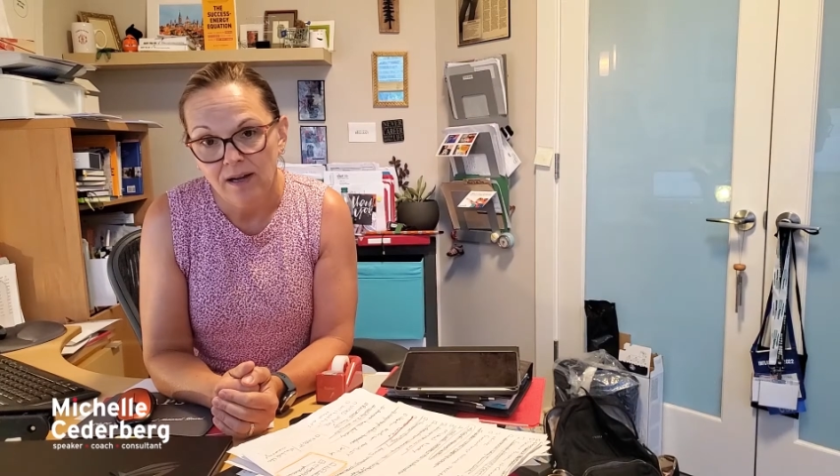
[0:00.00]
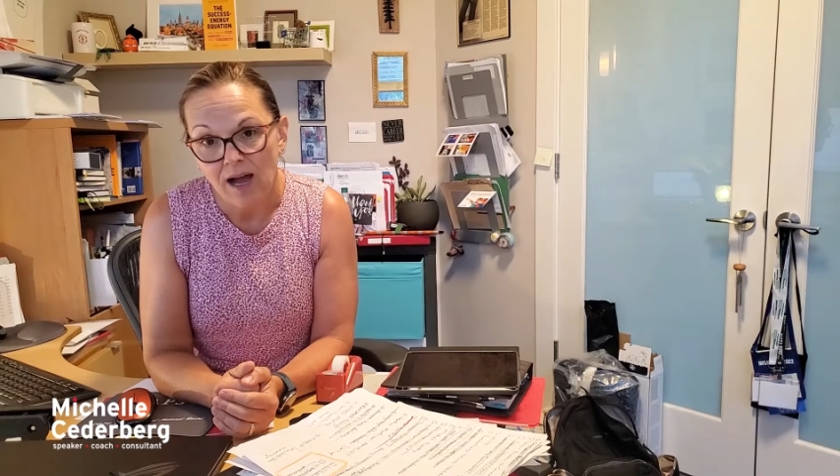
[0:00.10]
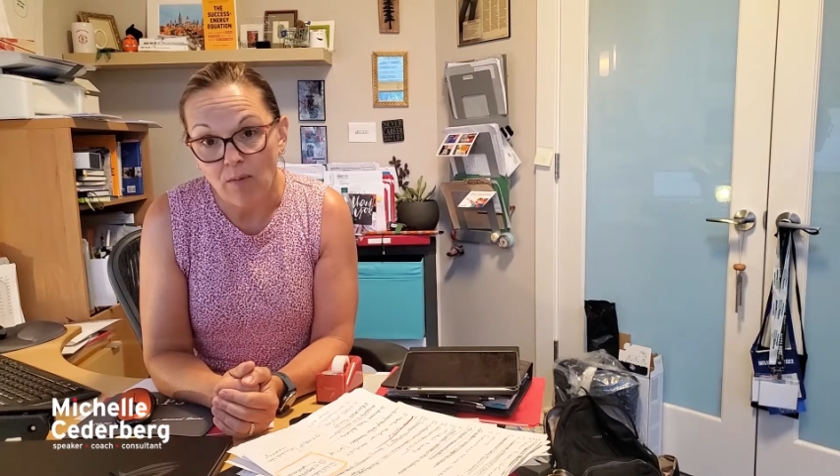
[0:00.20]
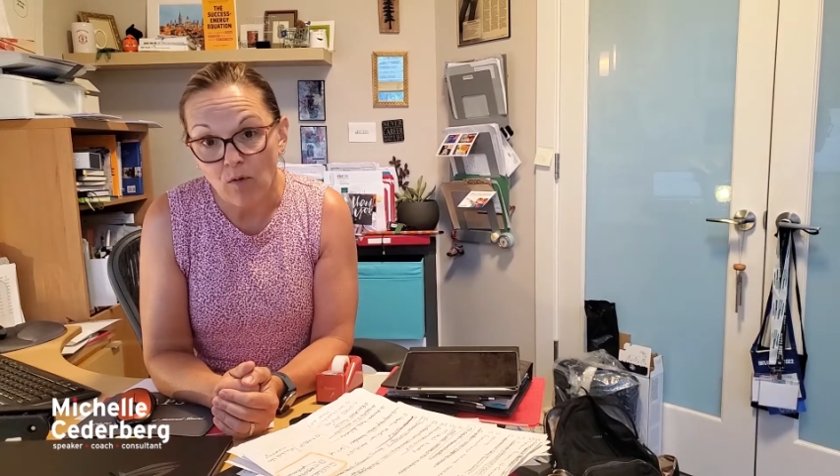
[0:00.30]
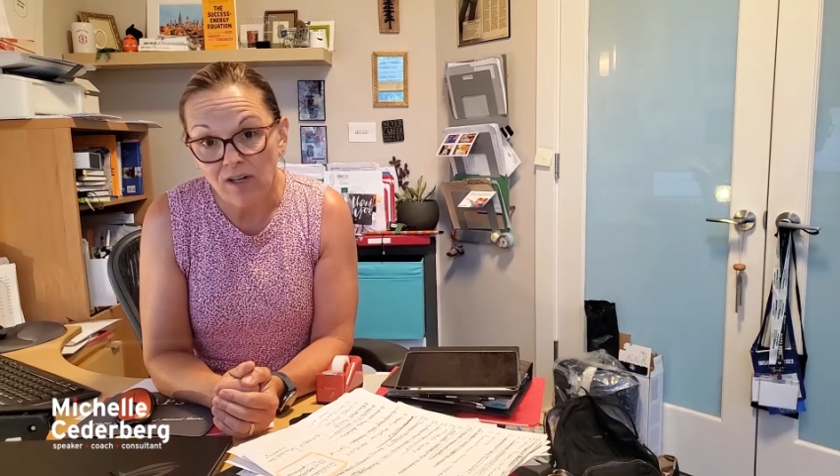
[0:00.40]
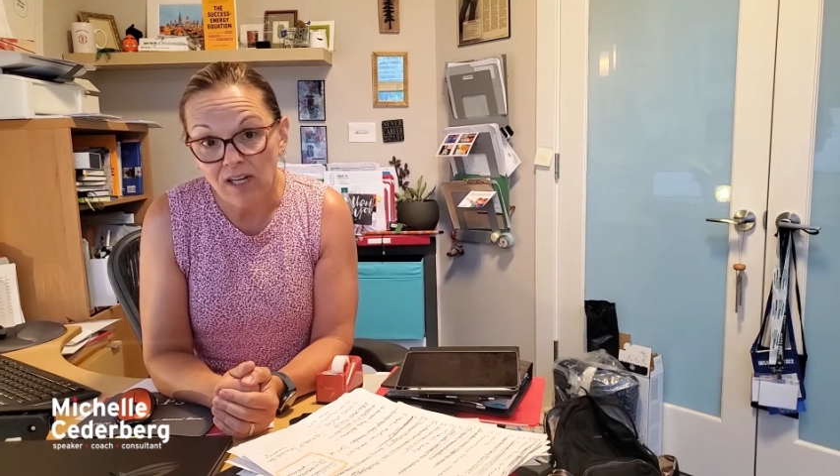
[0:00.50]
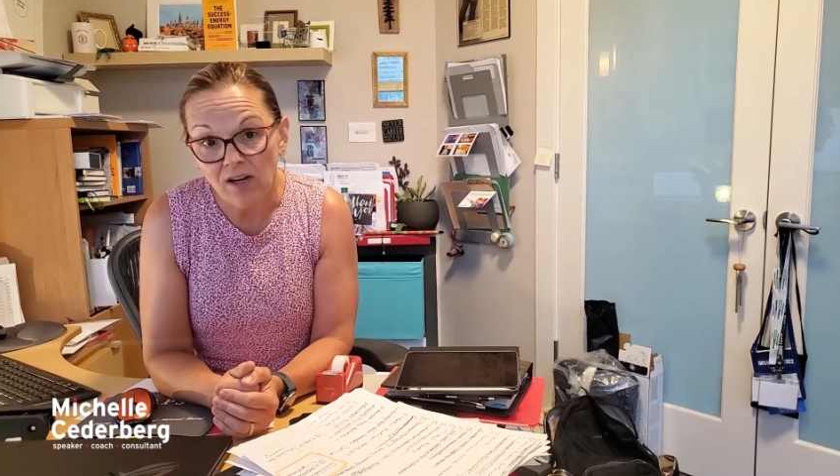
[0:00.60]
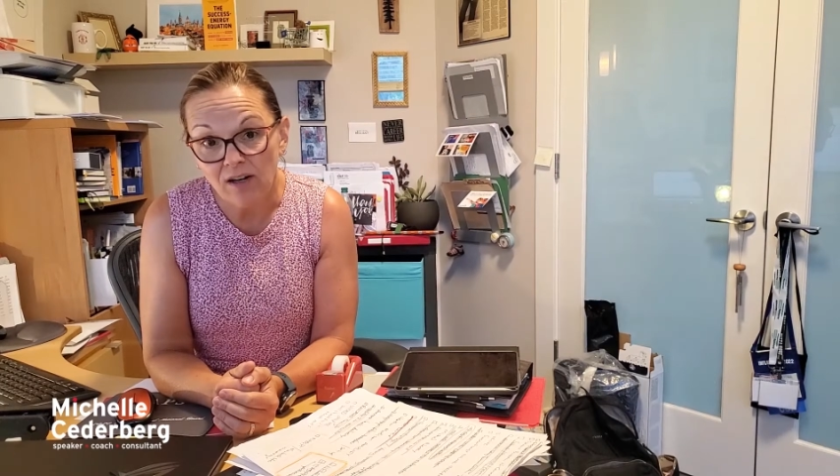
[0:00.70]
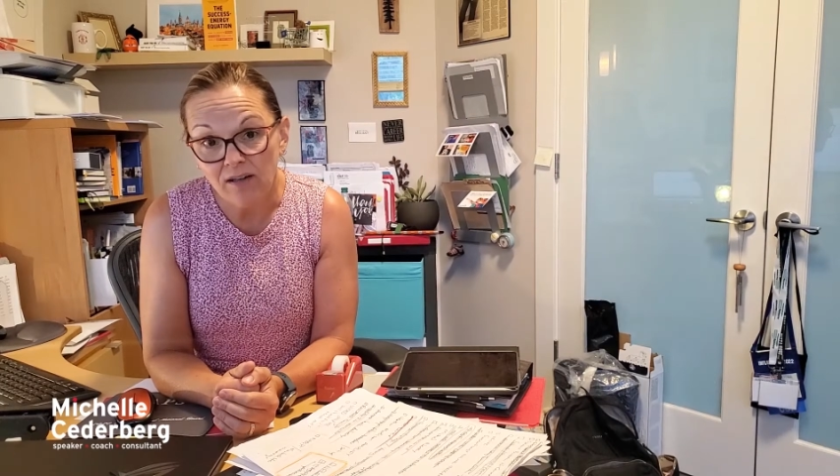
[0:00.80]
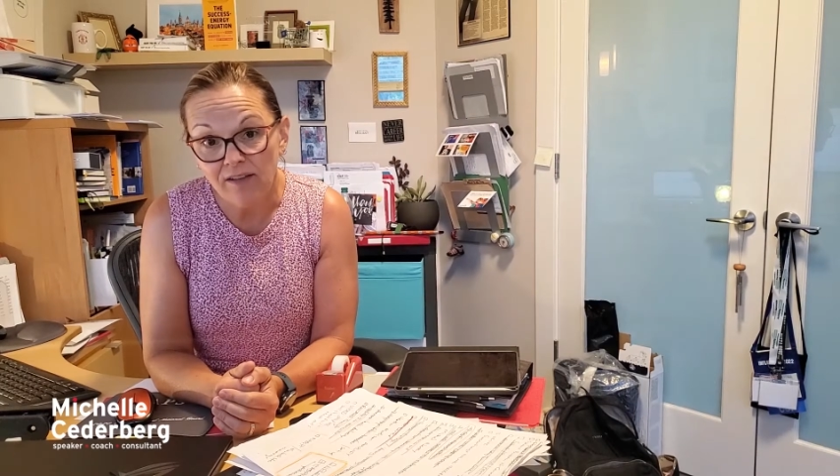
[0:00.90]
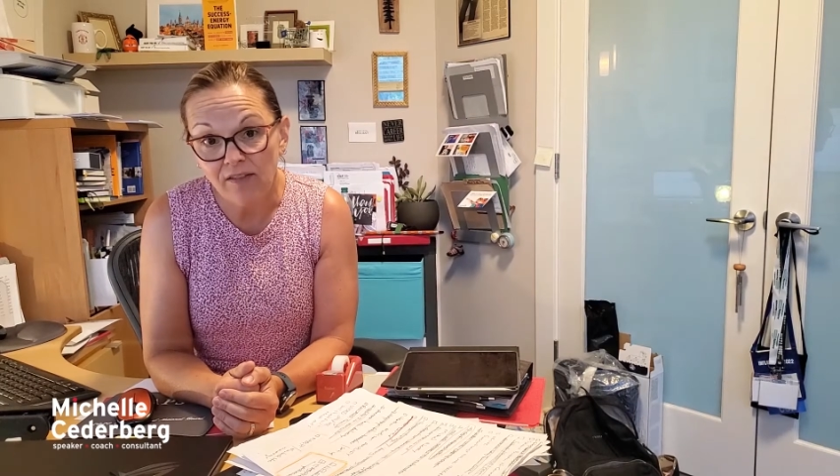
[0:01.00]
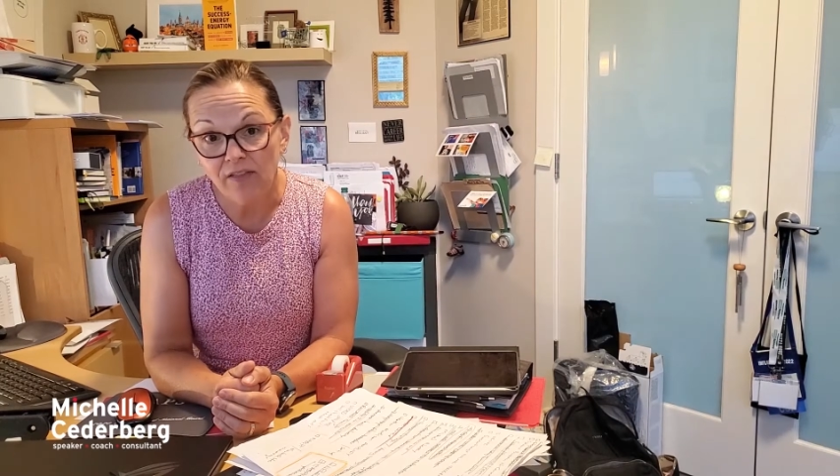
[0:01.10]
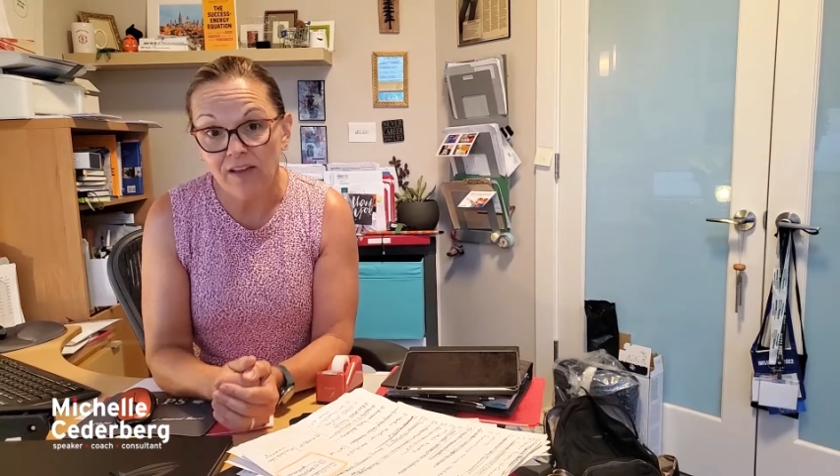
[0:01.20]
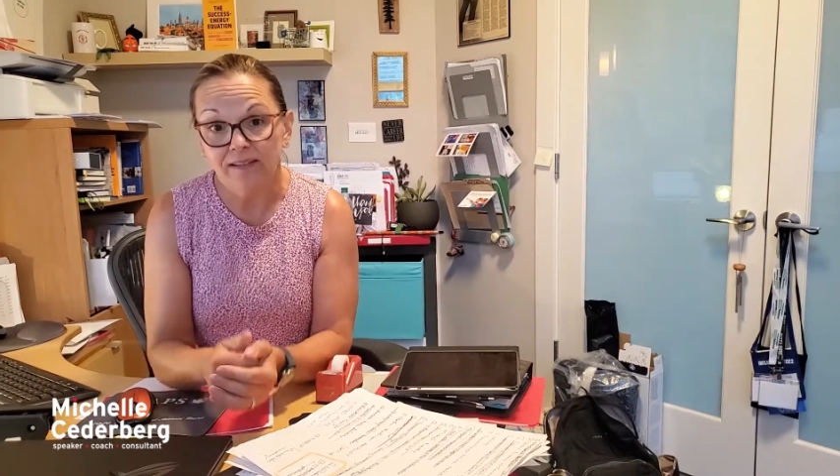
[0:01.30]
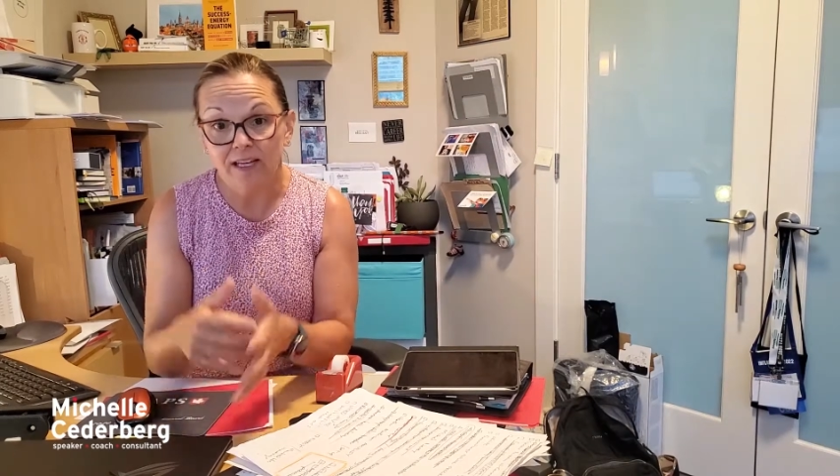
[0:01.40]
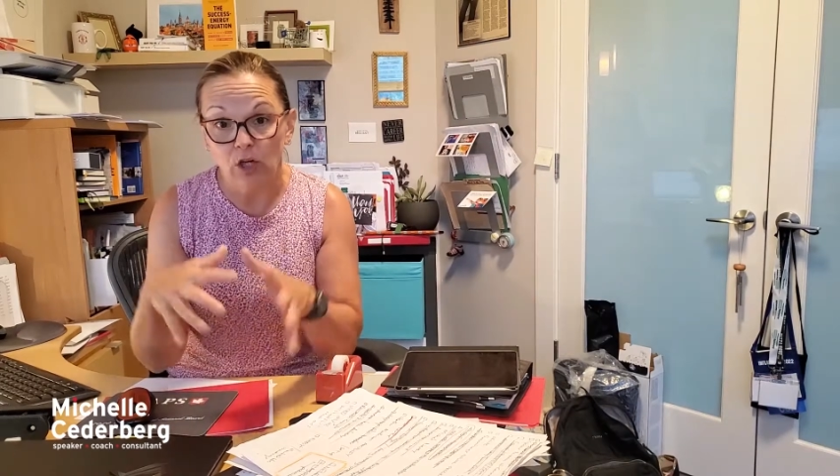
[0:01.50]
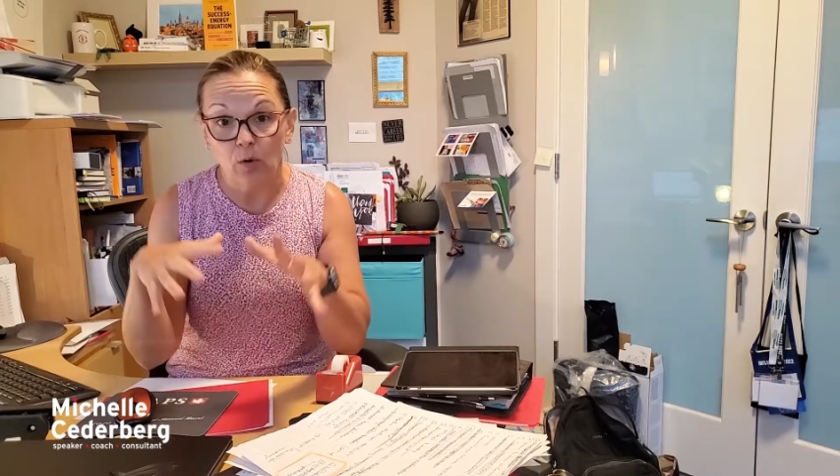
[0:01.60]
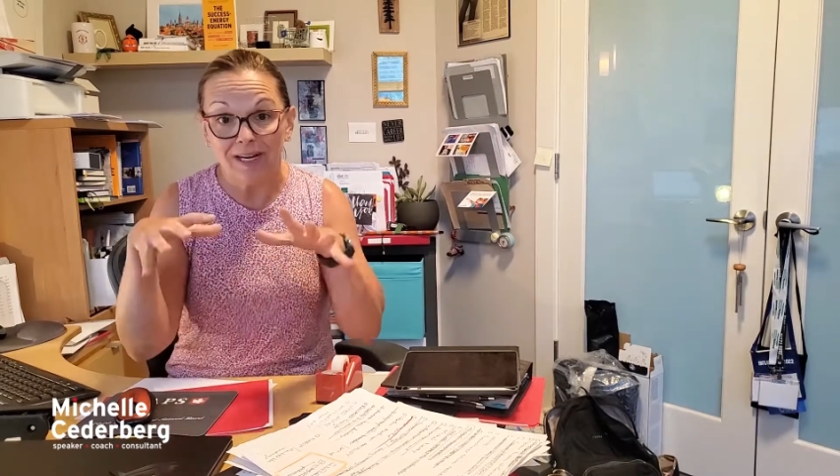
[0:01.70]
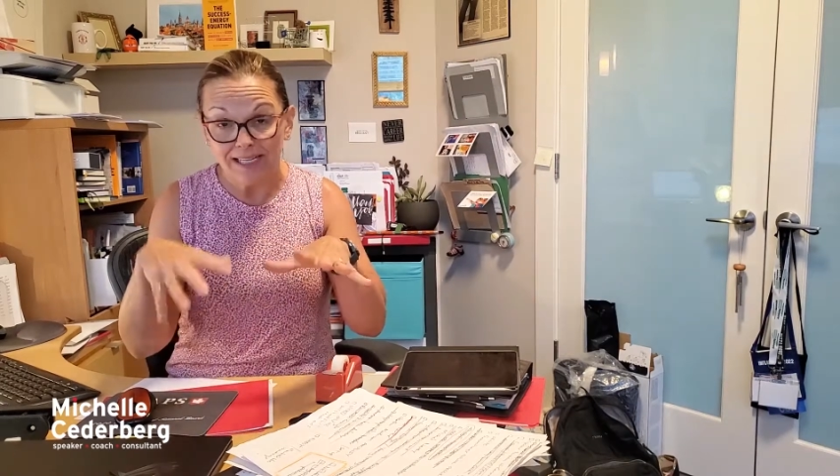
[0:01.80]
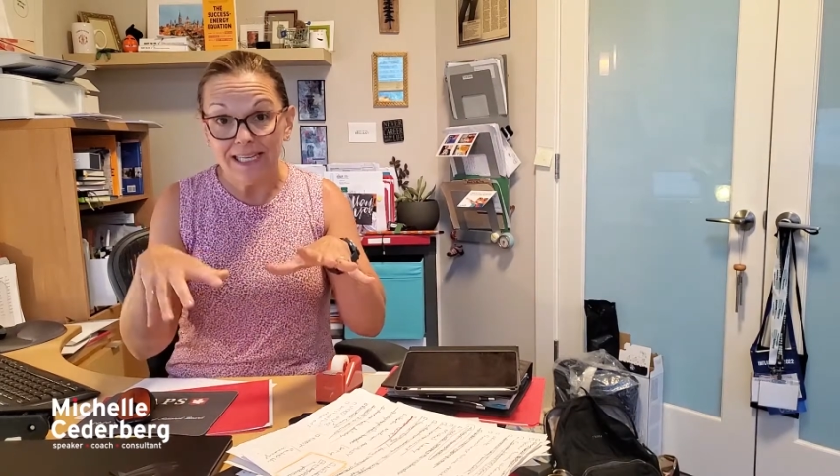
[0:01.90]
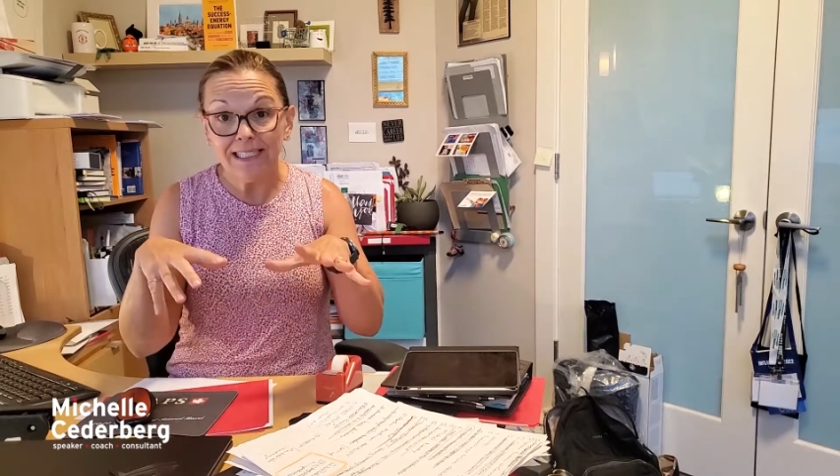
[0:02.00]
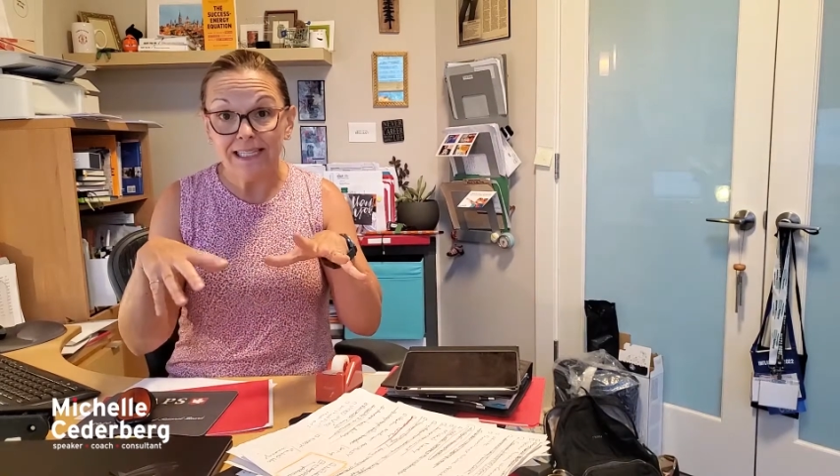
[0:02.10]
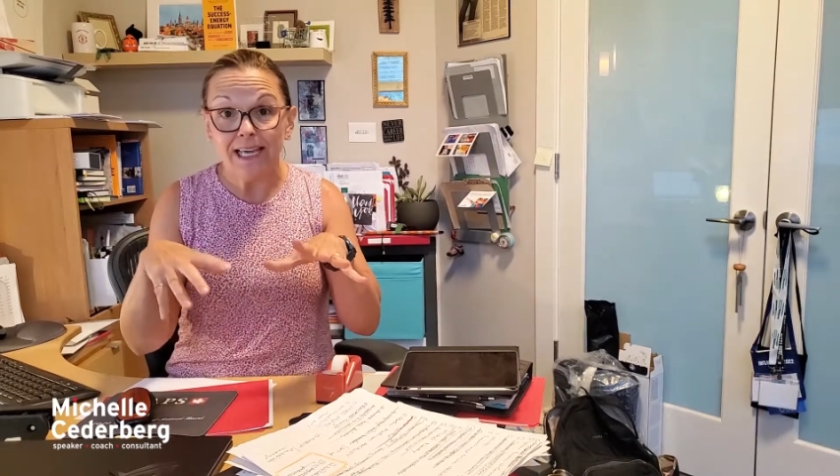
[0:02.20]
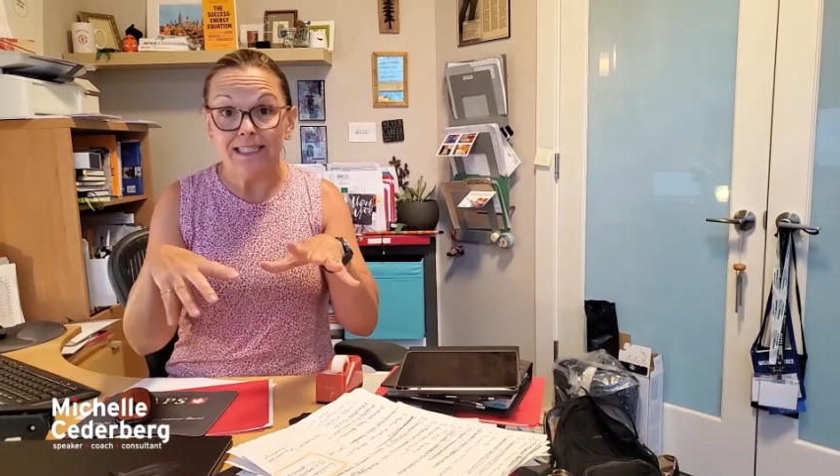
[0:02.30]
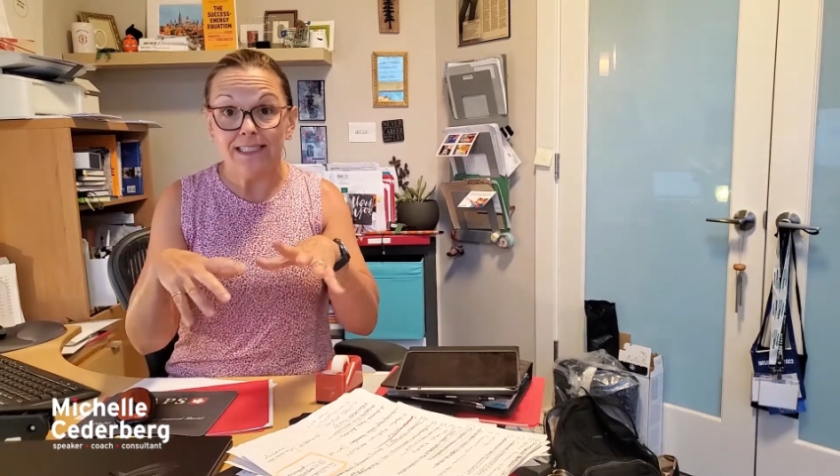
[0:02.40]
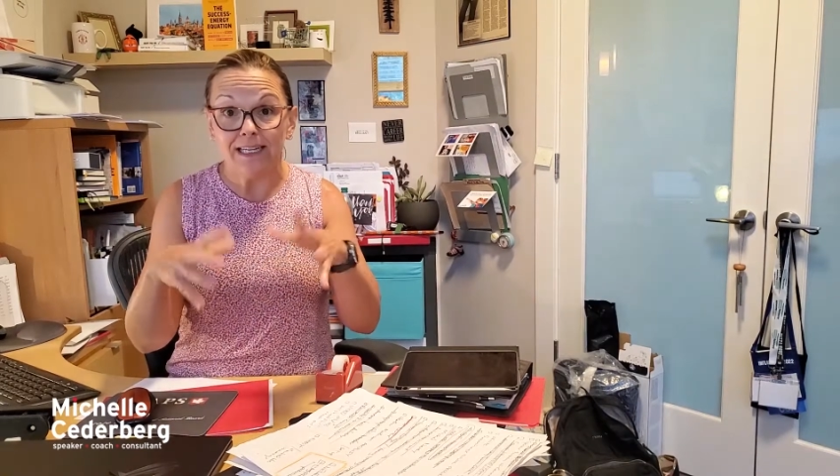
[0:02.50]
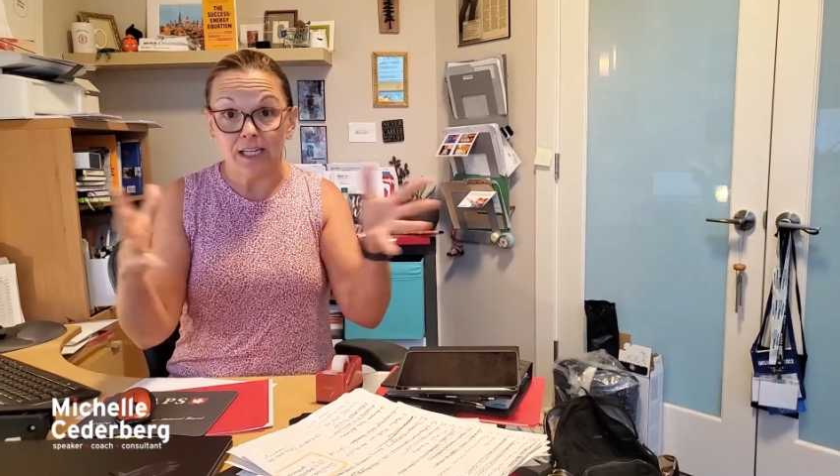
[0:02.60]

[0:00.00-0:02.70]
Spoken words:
I'm working on the things I know I need to get done,